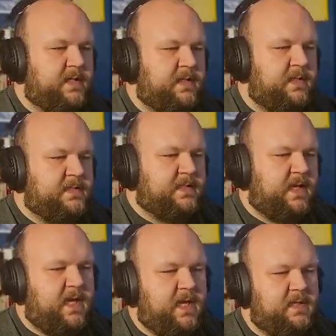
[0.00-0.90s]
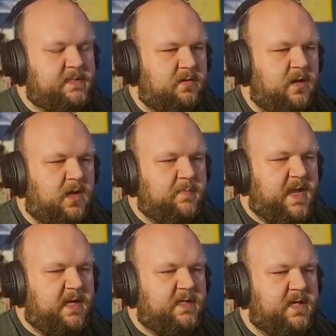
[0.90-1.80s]
in this case,
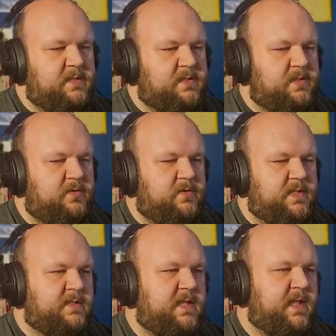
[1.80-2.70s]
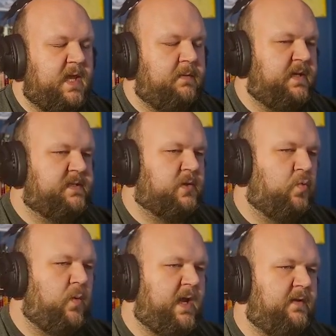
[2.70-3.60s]
knockback tends to send the enemies
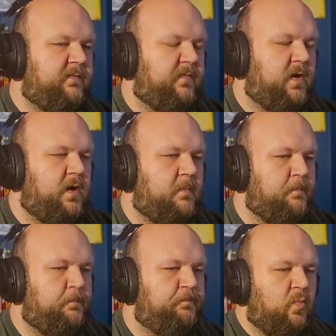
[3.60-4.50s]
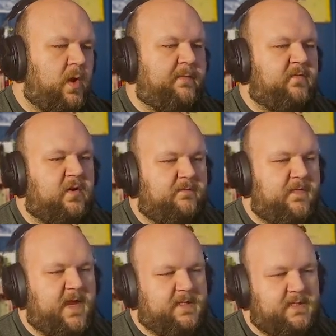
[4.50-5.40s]
away from whatever
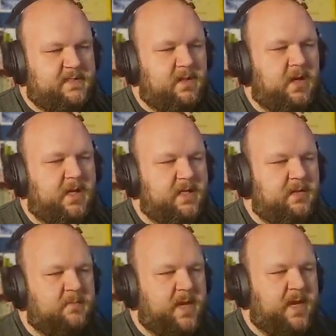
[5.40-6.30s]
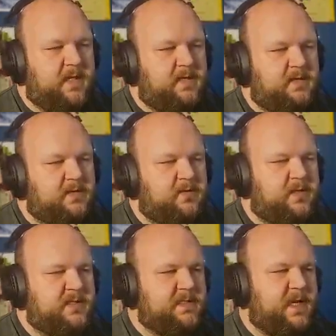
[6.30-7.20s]
effect is knocking them back. So in
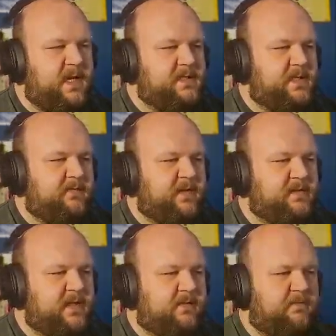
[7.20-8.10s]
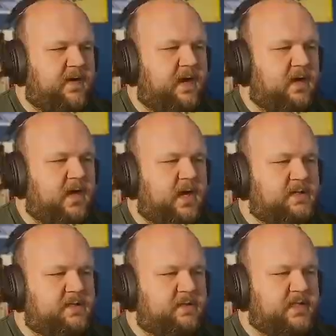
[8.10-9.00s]
this case, if there's like a fire
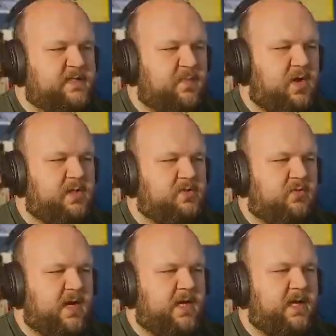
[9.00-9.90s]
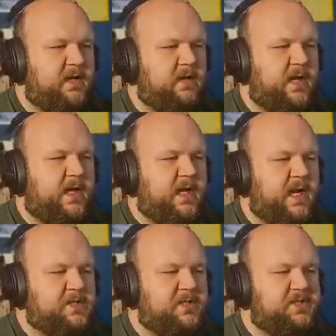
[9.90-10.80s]
geyser that spawns right here, it can
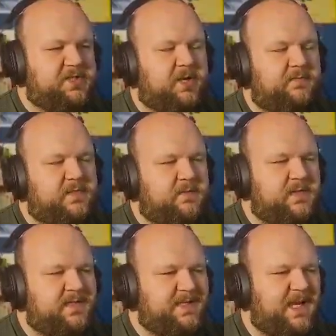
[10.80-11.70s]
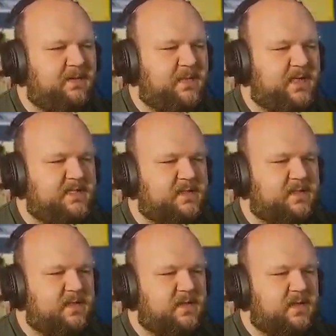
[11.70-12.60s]
actually shove some of these enemies
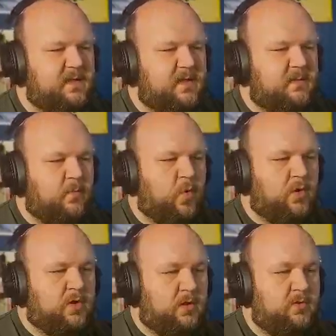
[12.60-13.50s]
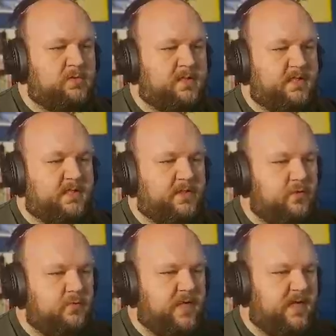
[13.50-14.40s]
more closely to
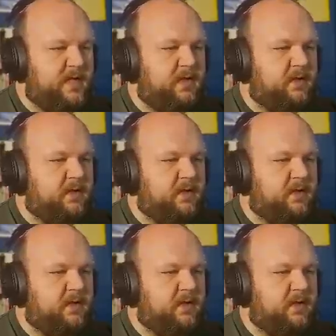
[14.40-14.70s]
me,